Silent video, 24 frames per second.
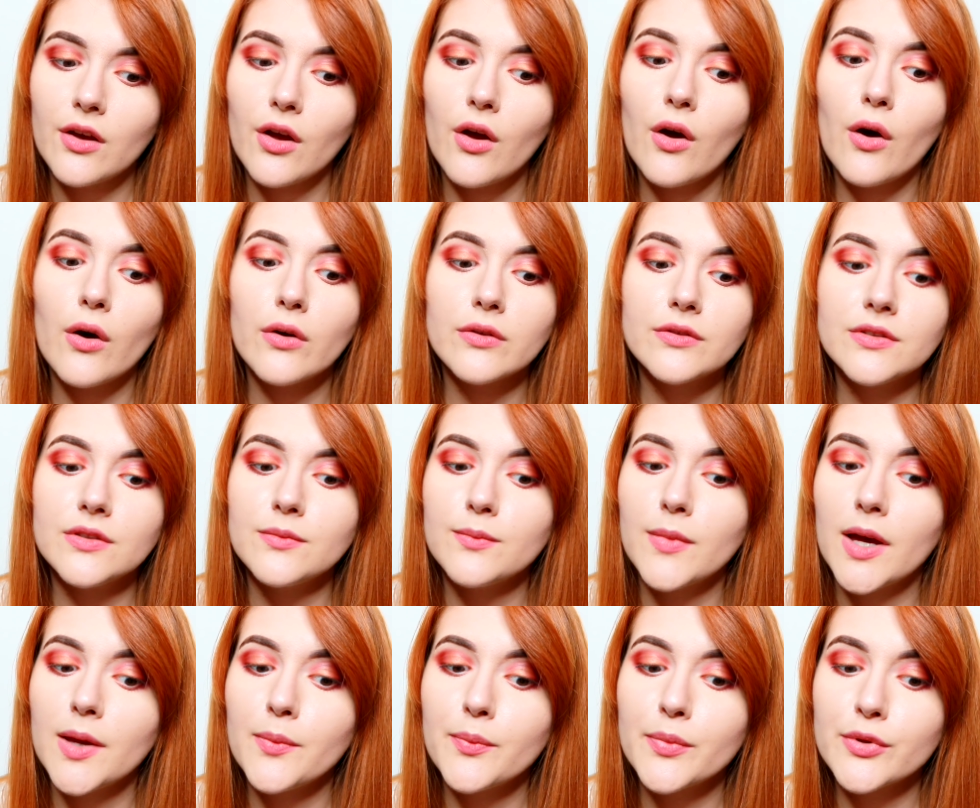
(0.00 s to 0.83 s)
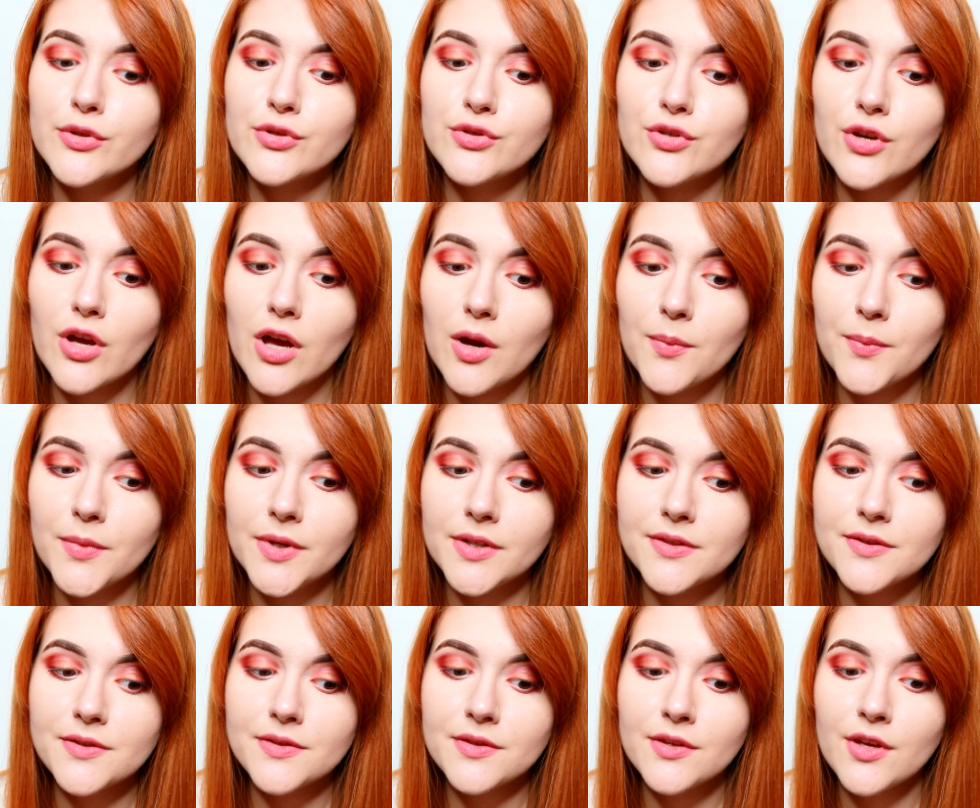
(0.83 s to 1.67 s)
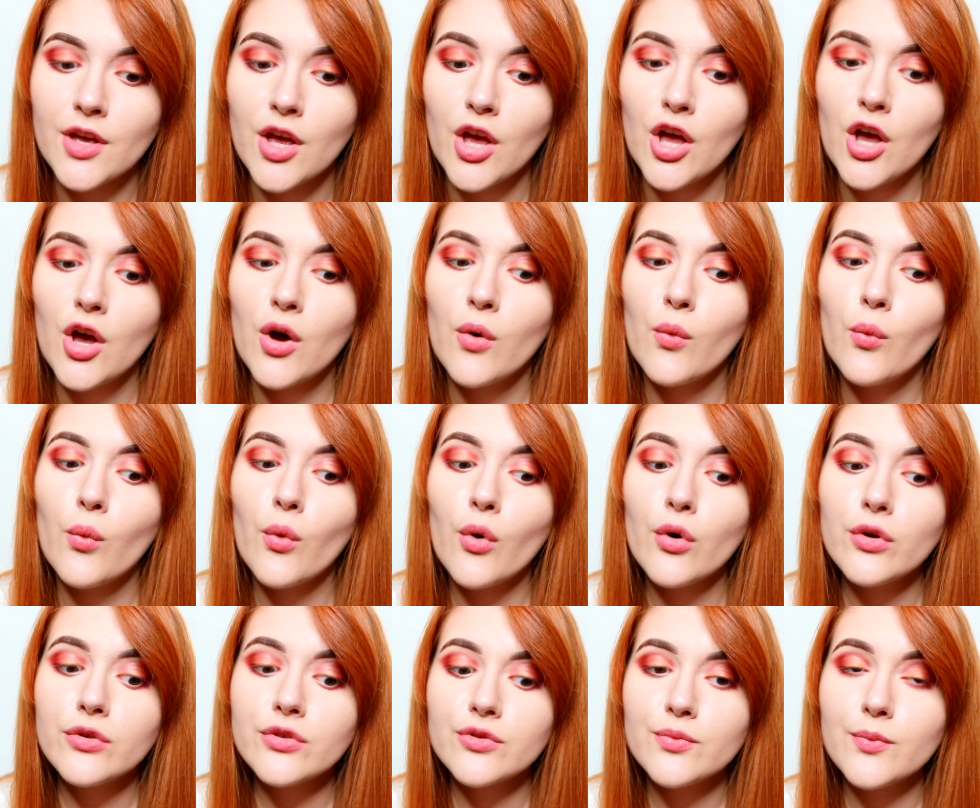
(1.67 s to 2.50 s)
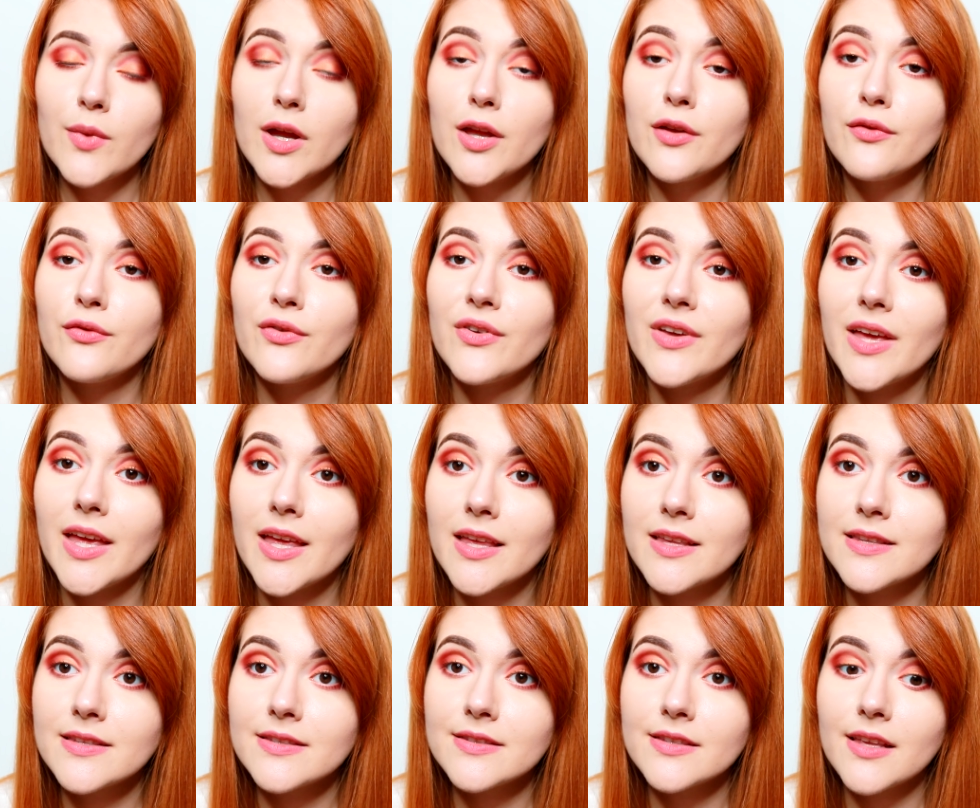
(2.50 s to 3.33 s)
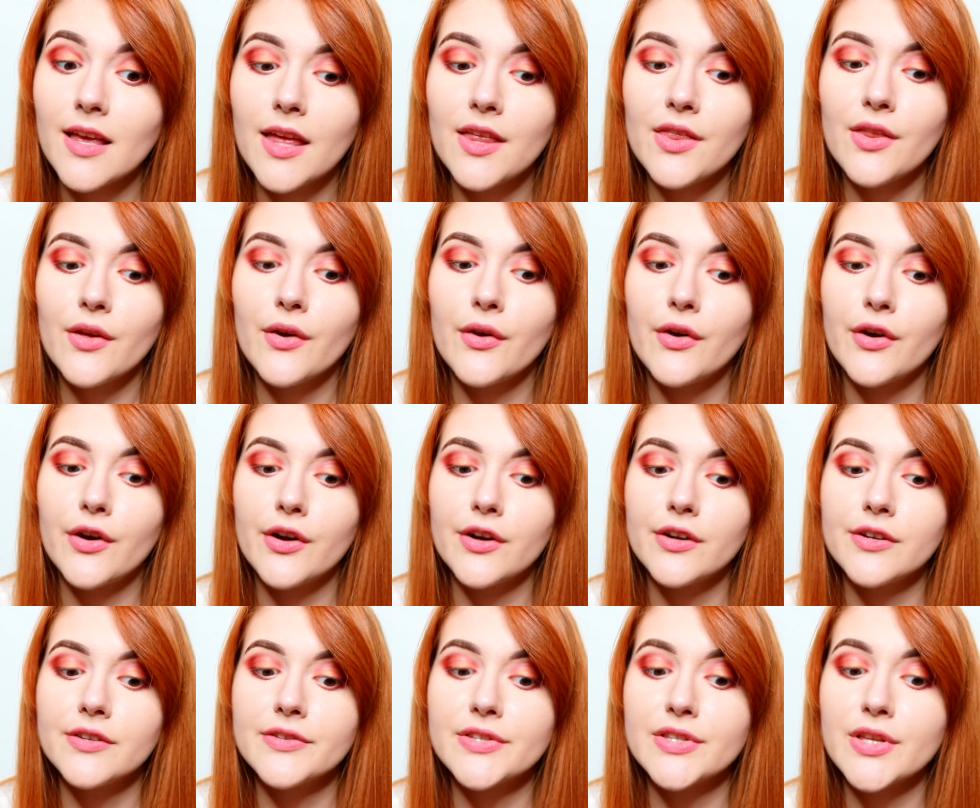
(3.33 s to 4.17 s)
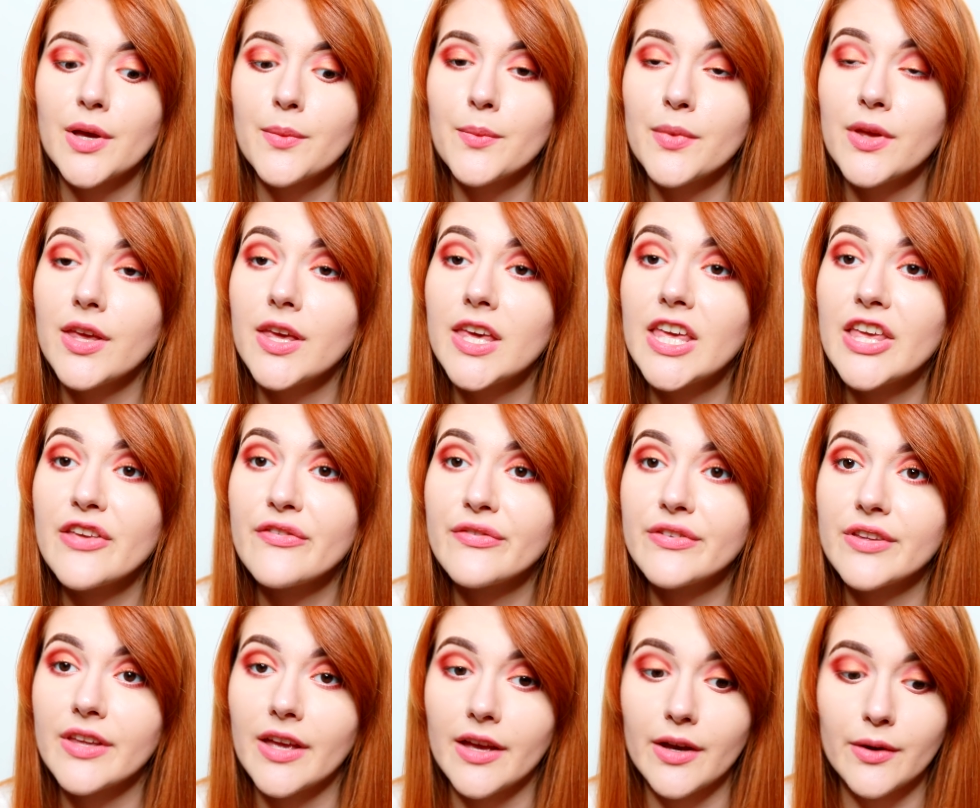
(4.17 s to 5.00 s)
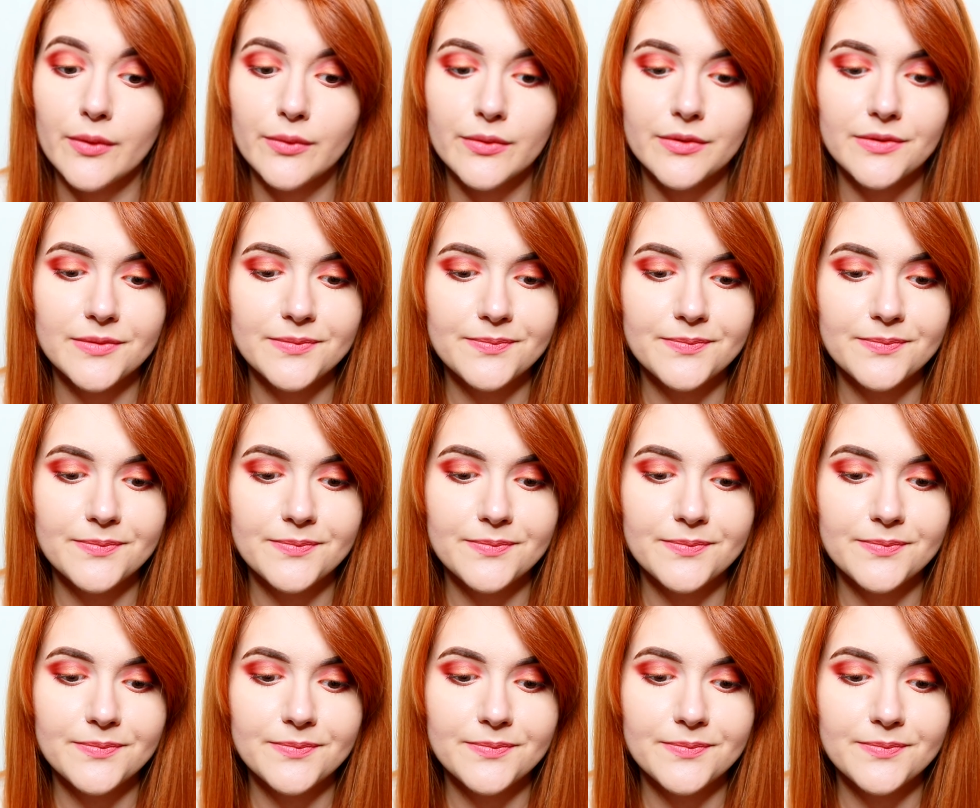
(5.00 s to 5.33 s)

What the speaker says: got in my pajamas, washed my face, and heard some cave down.